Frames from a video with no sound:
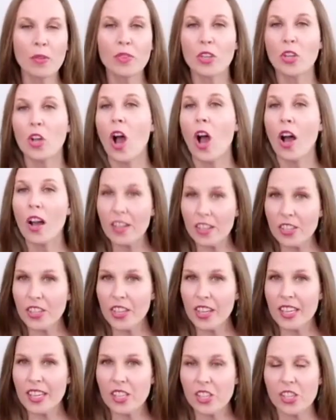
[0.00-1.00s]
the
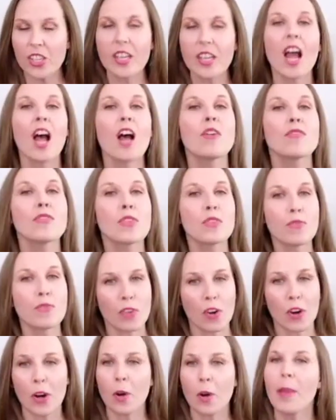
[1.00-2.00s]
conjugation of the
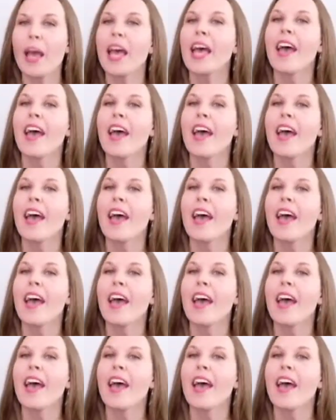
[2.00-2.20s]
verb